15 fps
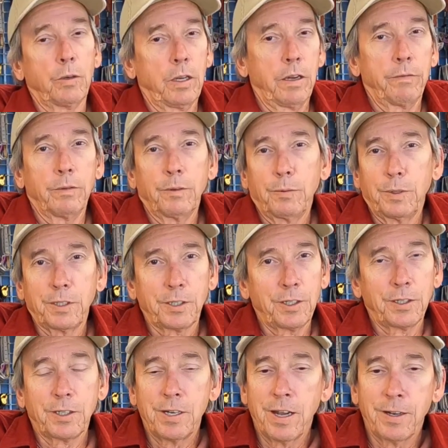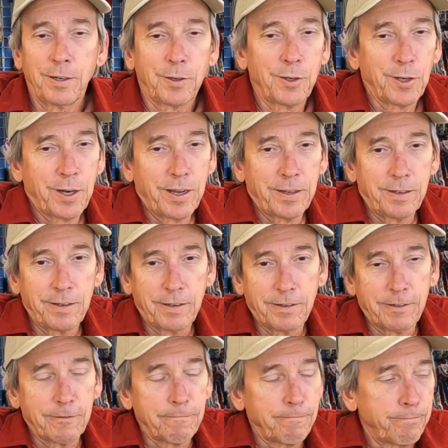level was just not a good idea.